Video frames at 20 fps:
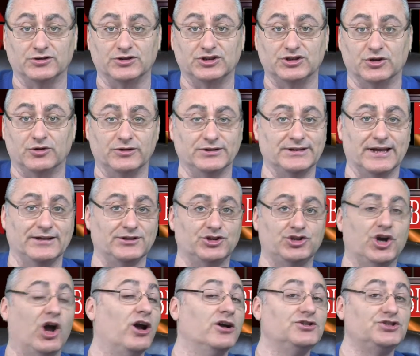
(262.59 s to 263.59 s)
So he's not
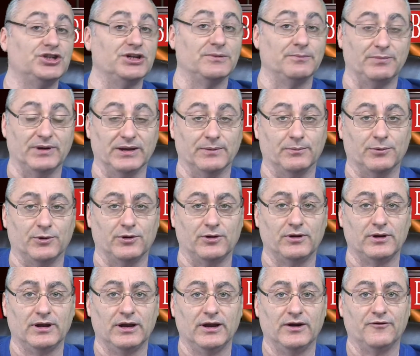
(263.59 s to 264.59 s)
charging people
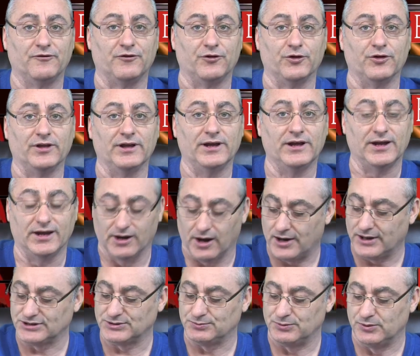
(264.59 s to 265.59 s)
for the
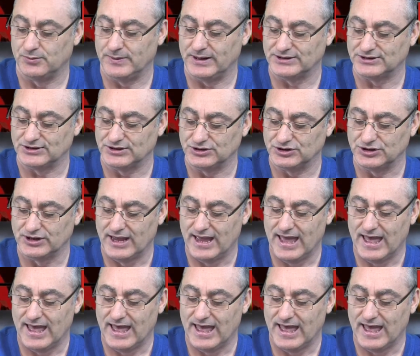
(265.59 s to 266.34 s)
gospel message.